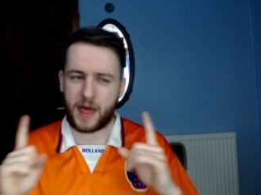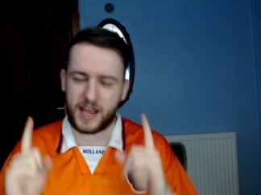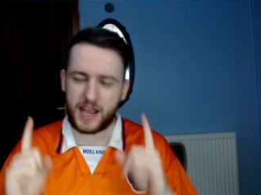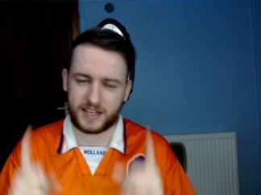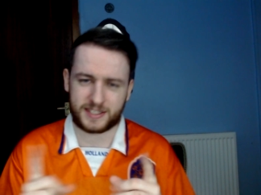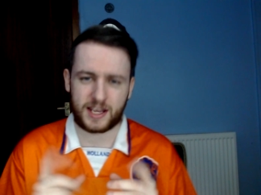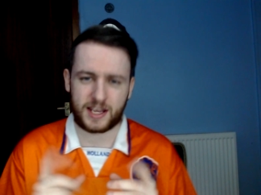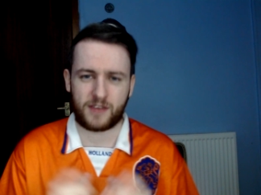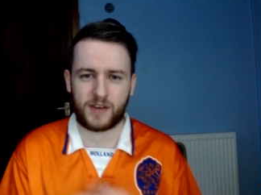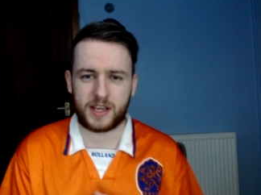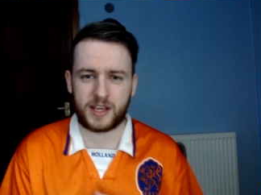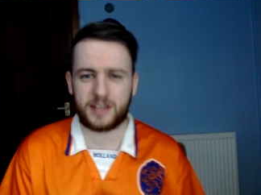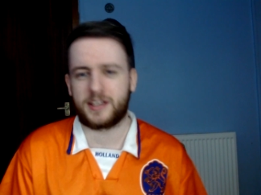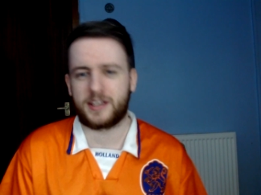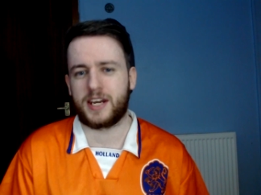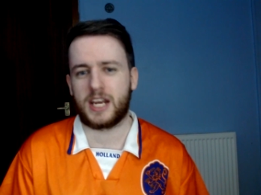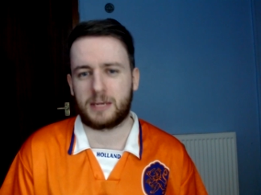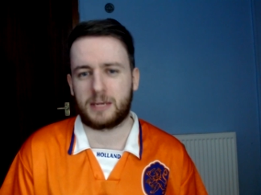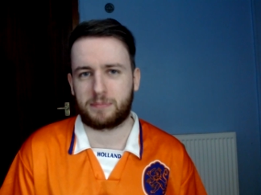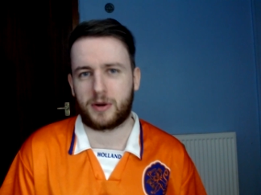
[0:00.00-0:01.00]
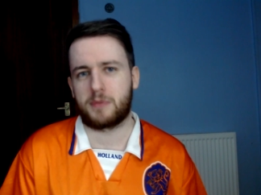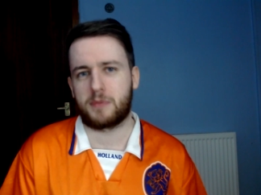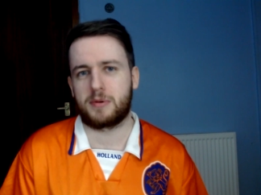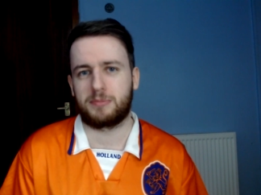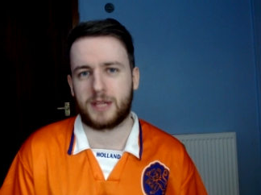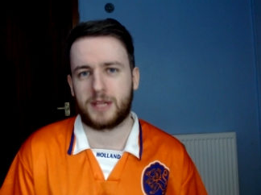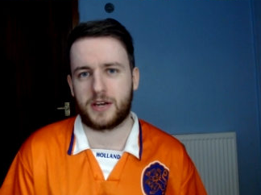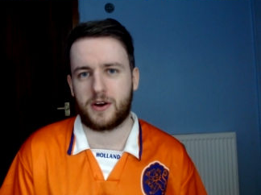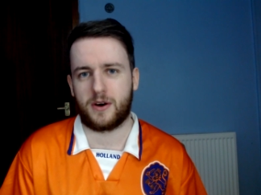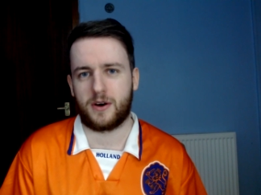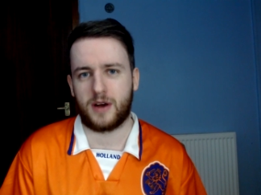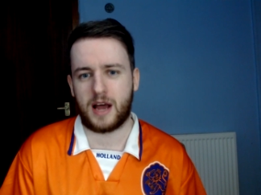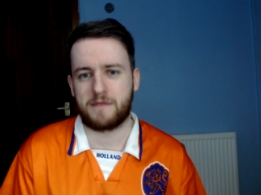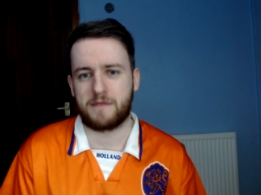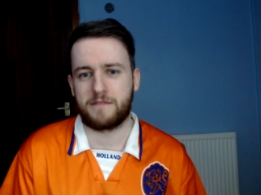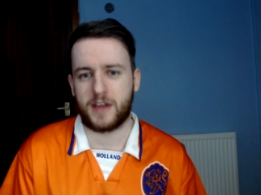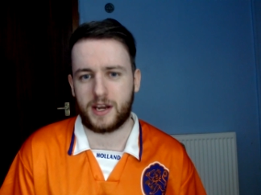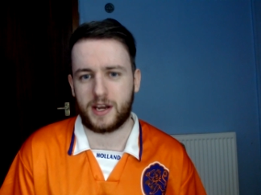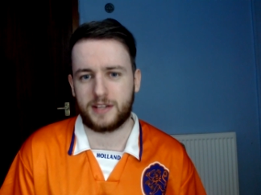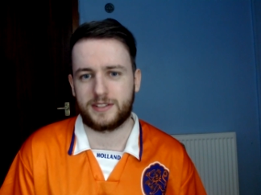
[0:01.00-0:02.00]
Is that right, Craig? Probably not.
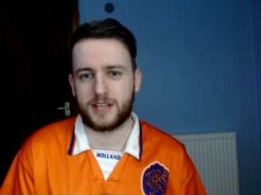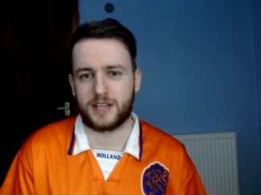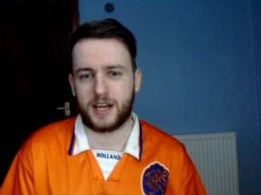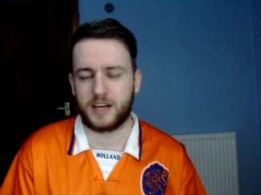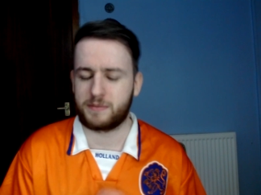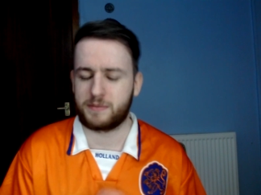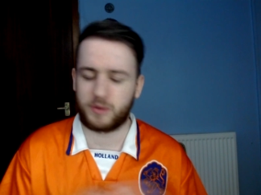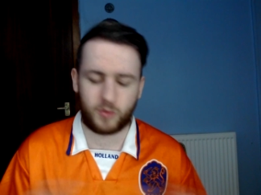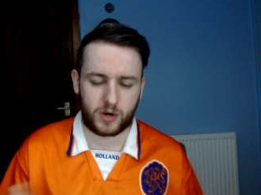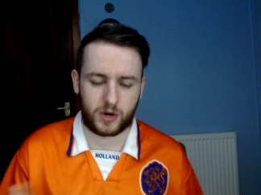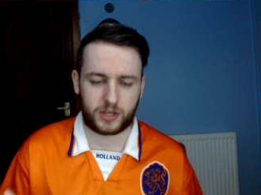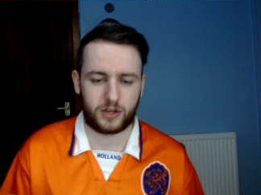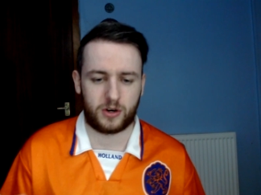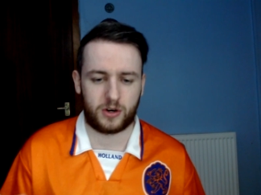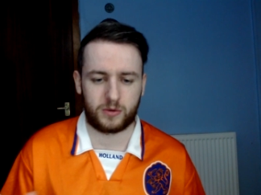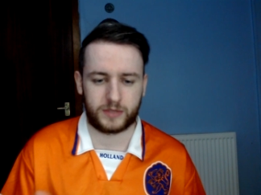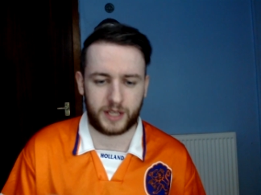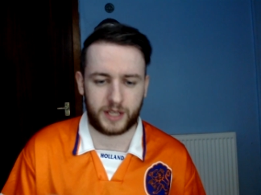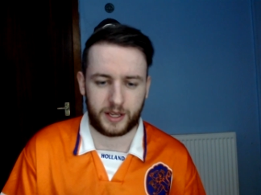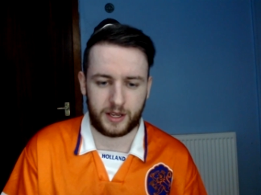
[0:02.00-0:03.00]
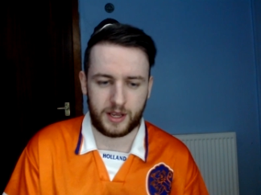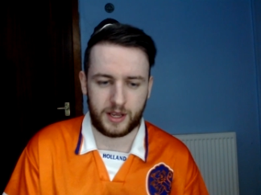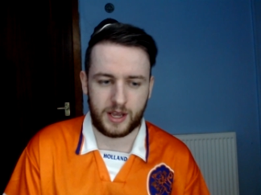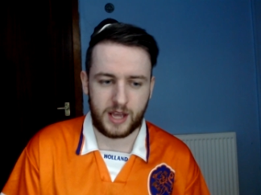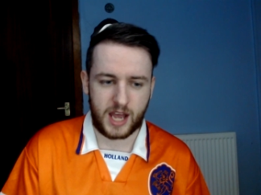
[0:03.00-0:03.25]
I'm very tired. I've been working all day.